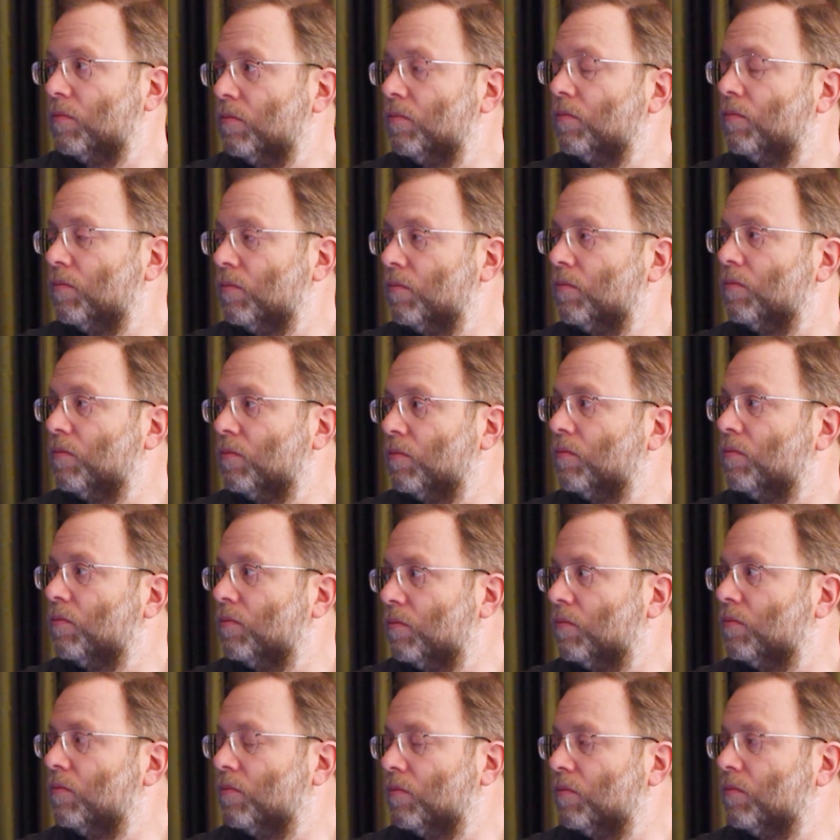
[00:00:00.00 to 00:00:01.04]

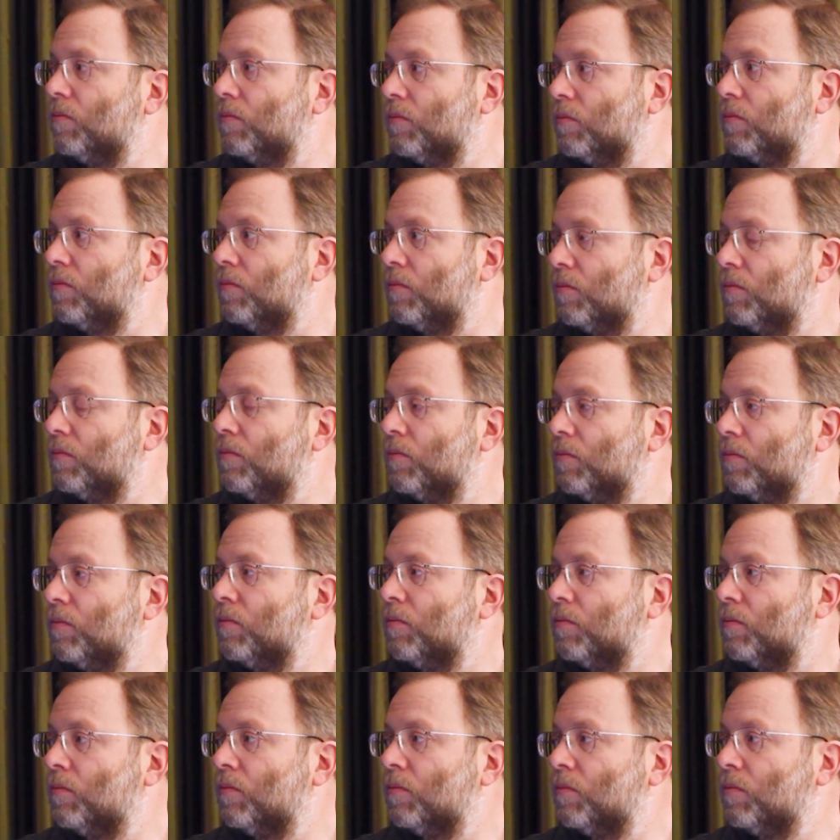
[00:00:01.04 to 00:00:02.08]

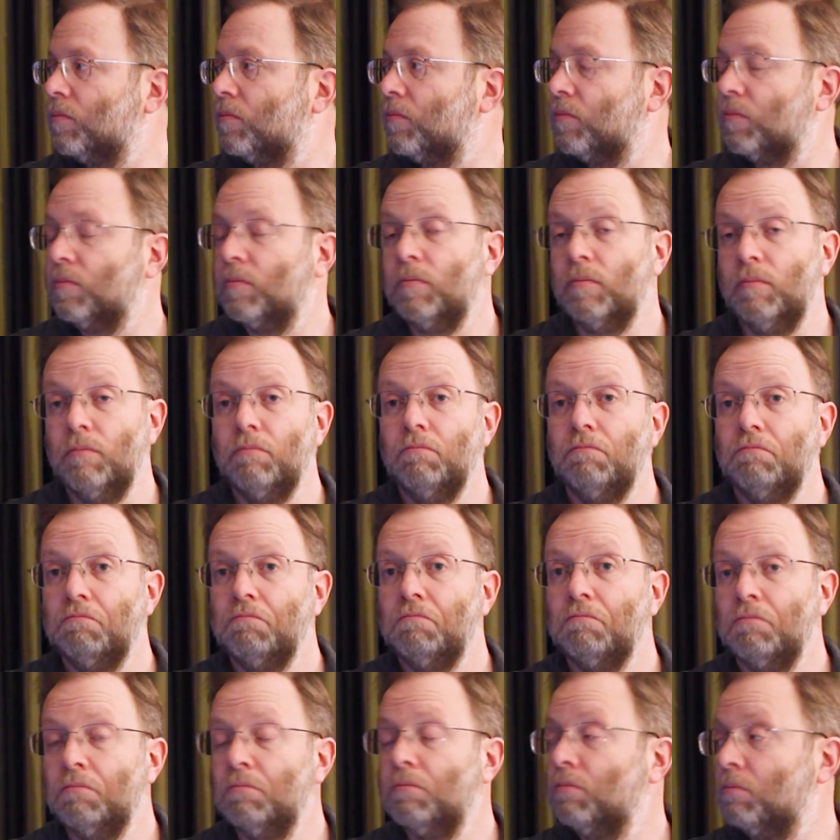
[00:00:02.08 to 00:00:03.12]

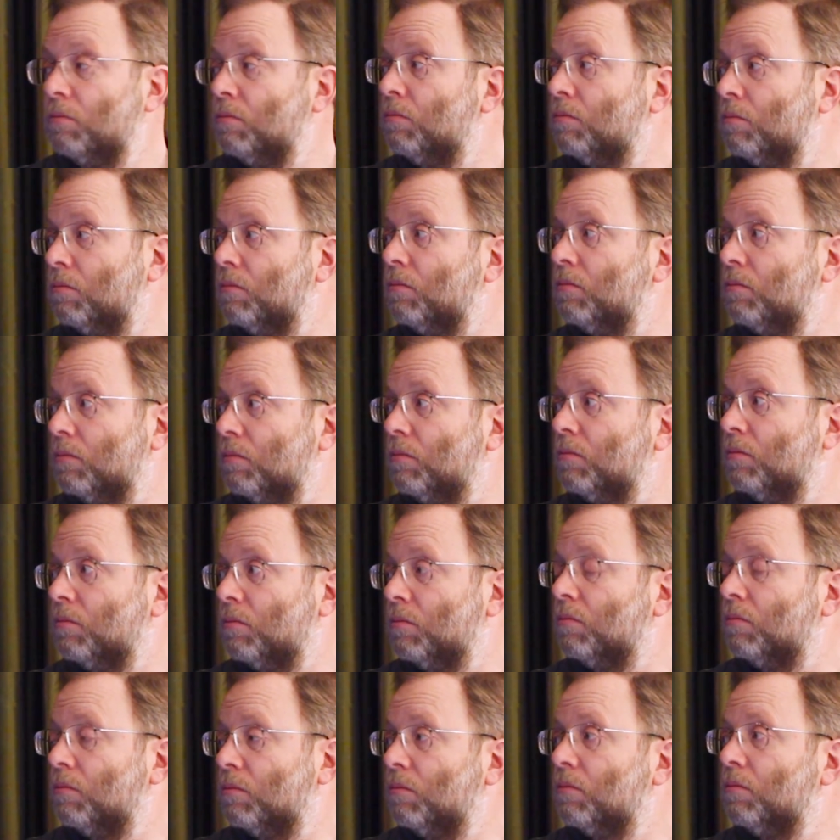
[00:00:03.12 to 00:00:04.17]

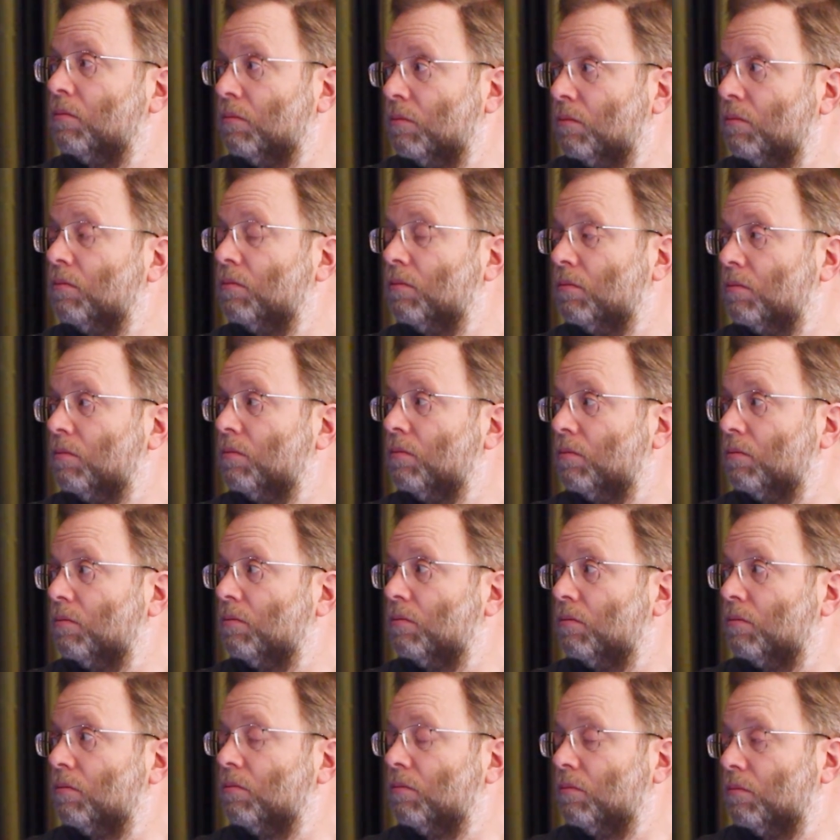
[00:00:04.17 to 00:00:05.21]

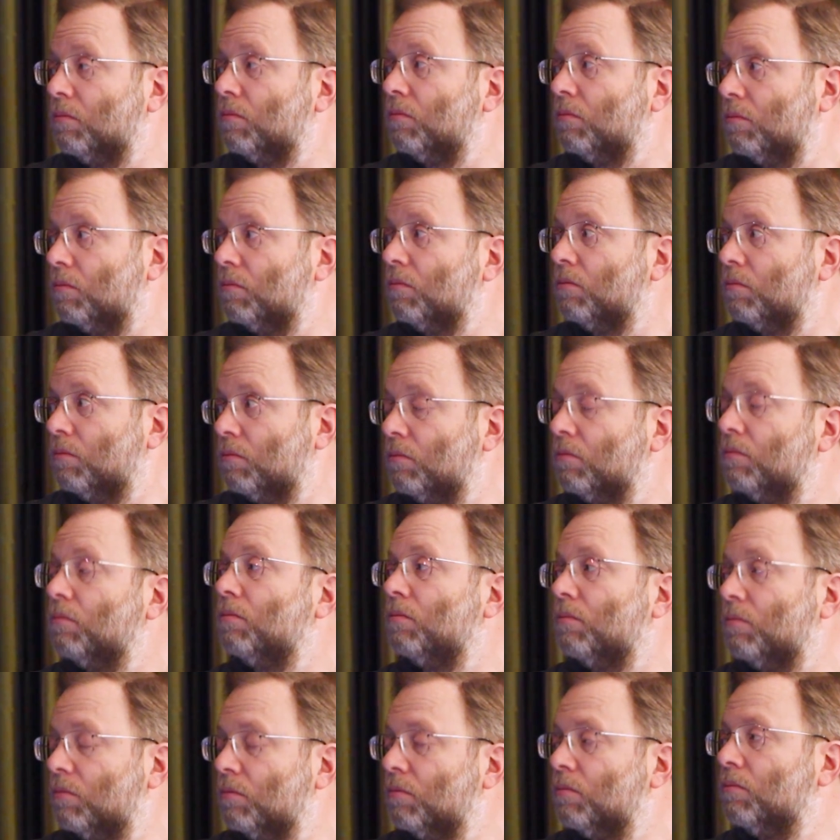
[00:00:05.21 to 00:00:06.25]

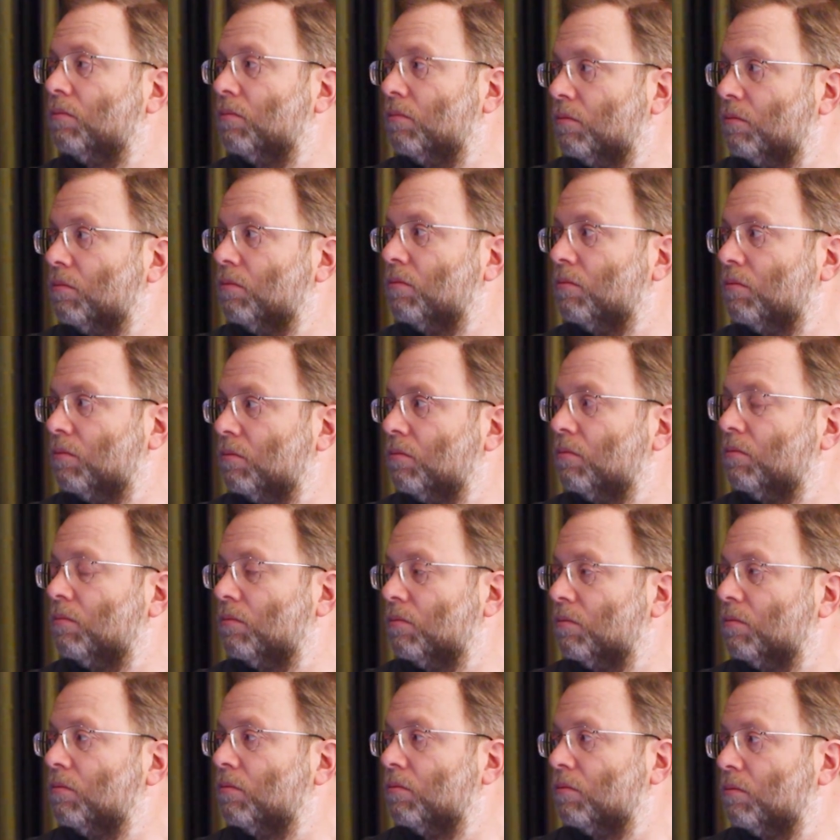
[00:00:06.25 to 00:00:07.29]

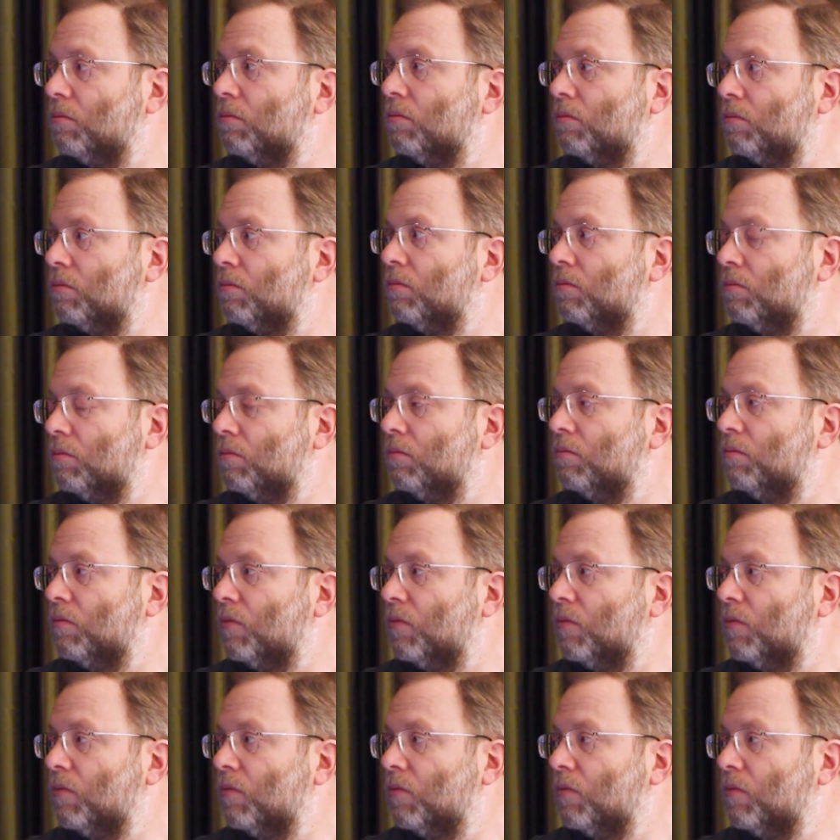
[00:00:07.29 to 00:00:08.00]
No words are spoken by the person on screen.